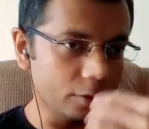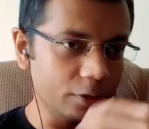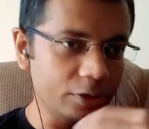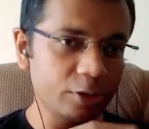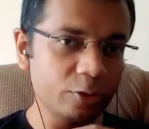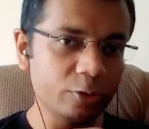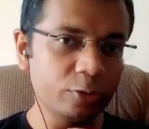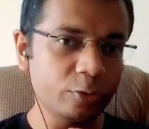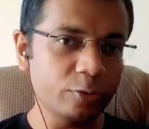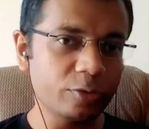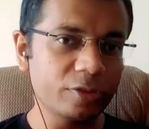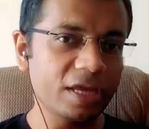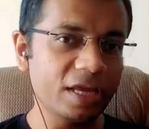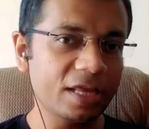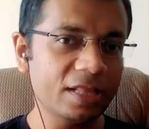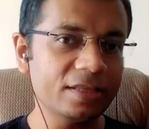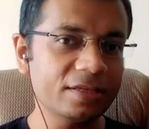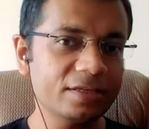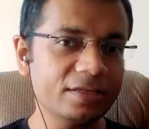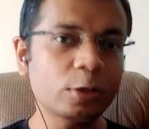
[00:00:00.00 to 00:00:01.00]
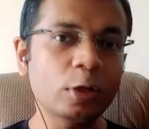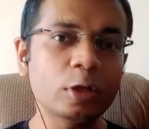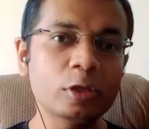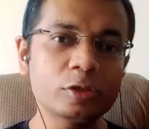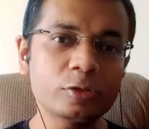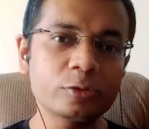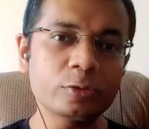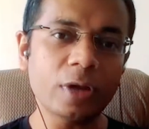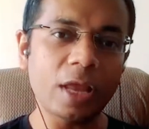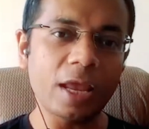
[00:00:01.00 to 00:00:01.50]
did you think this is
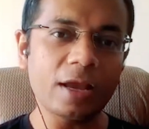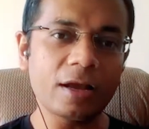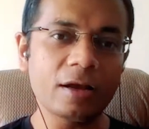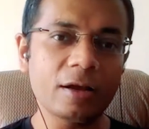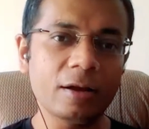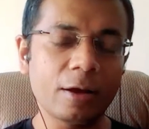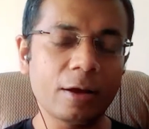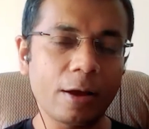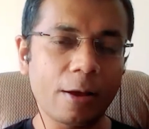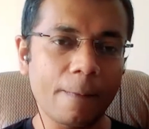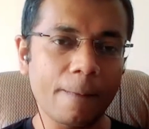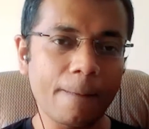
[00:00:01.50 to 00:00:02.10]
also like a